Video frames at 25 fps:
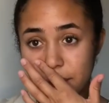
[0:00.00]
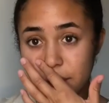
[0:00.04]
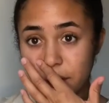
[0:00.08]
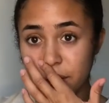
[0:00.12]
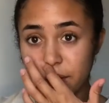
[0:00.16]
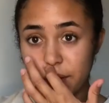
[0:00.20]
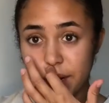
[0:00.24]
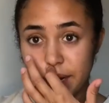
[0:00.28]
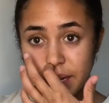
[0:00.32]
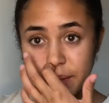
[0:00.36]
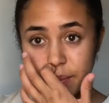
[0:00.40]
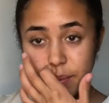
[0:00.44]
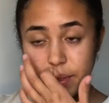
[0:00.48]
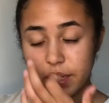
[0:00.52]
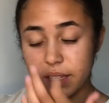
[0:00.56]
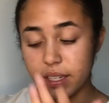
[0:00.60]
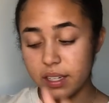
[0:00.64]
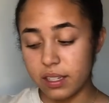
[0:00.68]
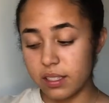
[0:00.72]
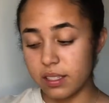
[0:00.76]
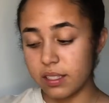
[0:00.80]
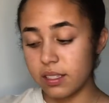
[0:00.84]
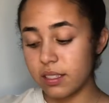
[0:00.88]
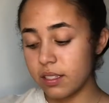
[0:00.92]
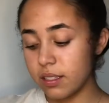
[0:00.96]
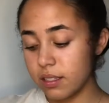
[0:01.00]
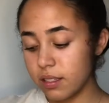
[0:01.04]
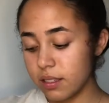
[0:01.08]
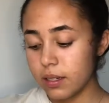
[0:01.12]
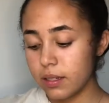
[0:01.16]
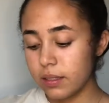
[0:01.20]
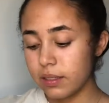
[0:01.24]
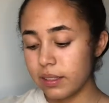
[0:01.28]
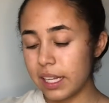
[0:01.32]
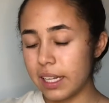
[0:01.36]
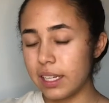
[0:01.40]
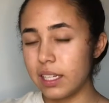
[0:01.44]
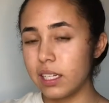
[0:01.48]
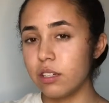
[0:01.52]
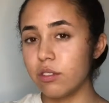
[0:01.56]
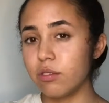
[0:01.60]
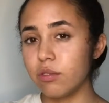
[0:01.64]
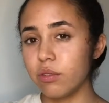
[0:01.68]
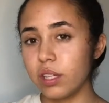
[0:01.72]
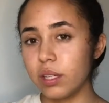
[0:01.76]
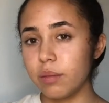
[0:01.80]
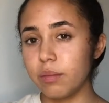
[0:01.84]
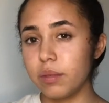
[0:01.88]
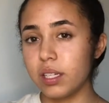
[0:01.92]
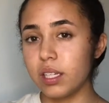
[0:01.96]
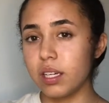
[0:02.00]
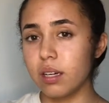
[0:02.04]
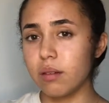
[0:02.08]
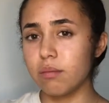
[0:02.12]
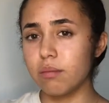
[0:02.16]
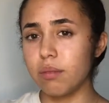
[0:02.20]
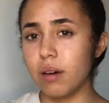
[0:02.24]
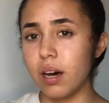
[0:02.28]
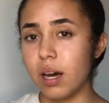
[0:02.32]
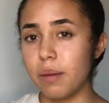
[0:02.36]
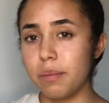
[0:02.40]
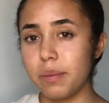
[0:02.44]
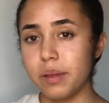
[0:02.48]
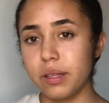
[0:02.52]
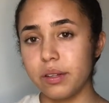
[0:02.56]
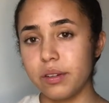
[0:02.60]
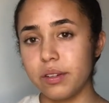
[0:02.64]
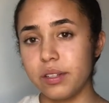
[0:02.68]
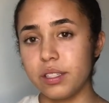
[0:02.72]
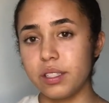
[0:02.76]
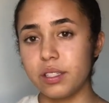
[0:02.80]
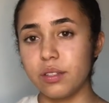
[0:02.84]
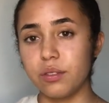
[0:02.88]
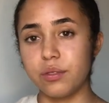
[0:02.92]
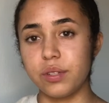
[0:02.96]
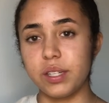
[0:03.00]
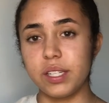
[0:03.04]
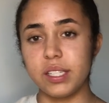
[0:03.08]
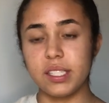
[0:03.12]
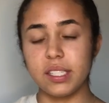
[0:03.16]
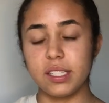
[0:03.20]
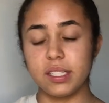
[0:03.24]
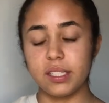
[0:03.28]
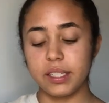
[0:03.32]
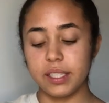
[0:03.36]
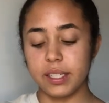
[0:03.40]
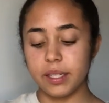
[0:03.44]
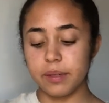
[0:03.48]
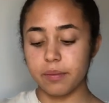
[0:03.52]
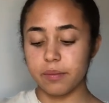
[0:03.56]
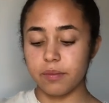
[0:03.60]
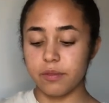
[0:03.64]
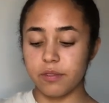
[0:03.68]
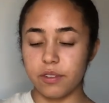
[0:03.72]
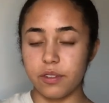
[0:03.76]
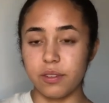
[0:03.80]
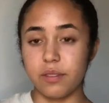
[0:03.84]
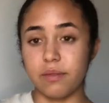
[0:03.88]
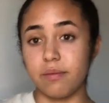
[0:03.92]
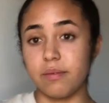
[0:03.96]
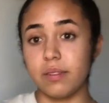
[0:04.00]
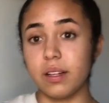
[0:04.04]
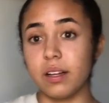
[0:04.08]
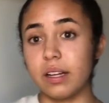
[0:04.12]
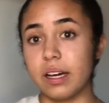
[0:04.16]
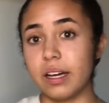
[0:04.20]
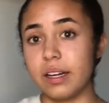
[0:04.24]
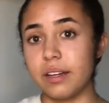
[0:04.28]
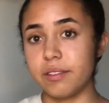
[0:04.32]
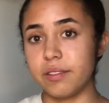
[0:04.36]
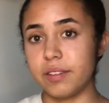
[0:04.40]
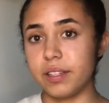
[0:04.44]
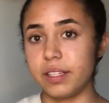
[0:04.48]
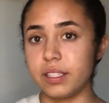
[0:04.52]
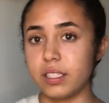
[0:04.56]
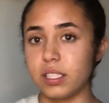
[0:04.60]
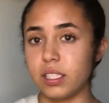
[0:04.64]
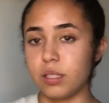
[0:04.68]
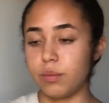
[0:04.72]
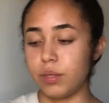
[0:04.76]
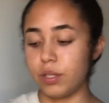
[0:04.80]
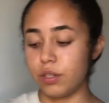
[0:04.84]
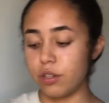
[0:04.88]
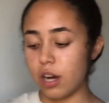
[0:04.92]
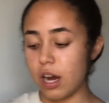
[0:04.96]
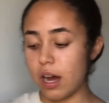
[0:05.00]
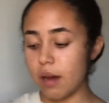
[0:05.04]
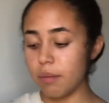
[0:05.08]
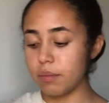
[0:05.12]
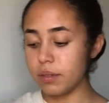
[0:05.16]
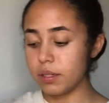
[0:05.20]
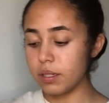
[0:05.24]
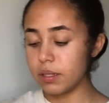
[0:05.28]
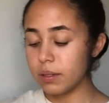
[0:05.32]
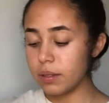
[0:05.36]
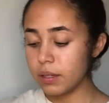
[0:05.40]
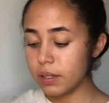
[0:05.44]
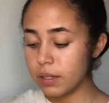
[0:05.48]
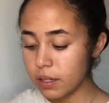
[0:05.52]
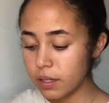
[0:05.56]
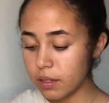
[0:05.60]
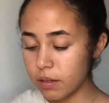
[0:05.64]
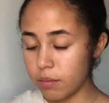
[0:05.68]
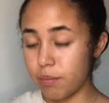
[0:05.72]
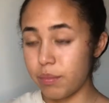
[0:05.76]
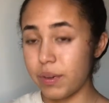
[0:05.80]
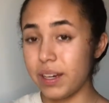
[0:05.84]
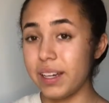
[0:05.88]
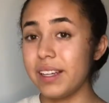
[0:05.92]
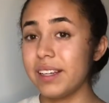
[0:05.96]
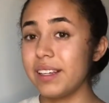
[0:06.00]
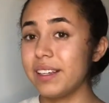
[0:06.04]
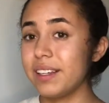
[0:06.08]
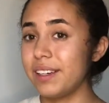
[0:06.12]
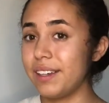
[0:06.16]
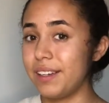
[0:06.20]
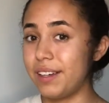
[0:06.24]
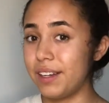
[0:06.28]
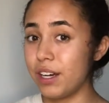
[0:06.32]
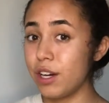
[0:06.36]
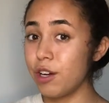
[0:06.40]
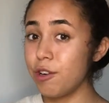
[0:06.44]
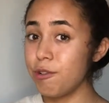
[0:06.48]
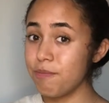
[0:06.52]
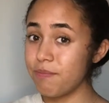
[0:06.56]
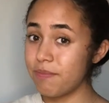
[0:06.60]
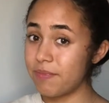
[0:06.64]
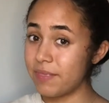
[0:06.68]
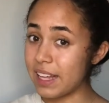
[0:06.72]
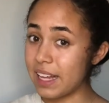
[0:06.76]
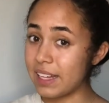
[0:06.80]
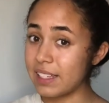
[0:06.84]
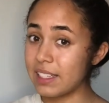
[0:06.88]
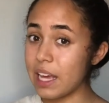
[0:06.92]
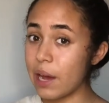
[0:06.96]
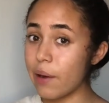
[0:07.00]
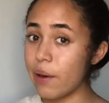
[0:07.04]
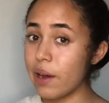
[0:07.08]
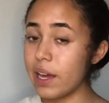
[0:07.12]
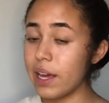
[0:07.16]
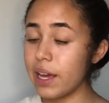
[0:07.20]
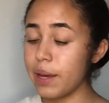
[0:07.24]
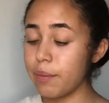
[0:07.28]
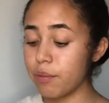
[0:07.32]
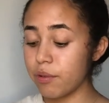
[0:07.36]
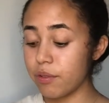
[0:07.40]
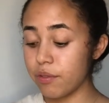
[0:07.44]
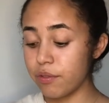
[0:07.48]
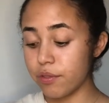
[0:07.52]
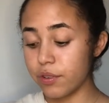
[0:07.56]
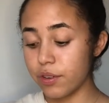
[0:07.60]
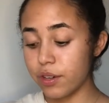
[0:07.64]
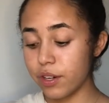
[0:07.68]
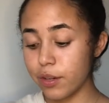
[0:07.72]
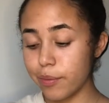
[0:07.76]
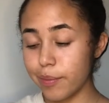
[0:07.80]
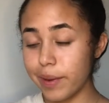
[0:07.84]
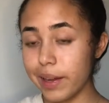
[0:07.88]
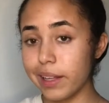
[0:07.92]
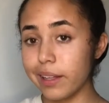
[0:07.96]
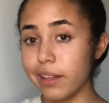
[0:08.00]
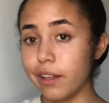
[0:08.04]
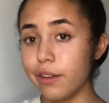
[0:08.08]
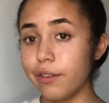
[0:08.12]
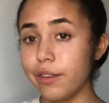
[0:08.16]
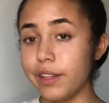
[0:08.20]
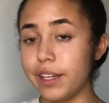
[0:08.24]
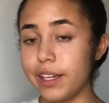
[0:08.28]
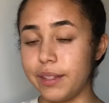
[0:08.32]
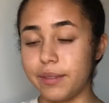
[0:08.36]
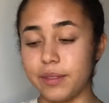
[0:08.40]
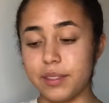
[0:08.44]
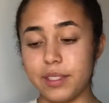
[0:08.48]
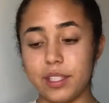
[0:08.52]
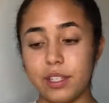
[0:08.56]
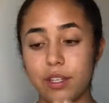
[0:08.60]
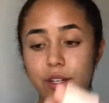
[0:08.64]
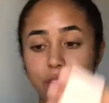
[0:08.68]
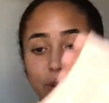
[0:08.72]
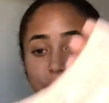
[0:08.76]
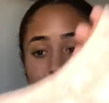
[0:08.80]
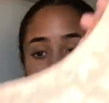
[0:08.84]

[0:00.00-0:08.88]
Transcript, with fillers: already because that didn't really become popular until recently for a lot of things to be cropped but you know, that's how I prefer my clothing, so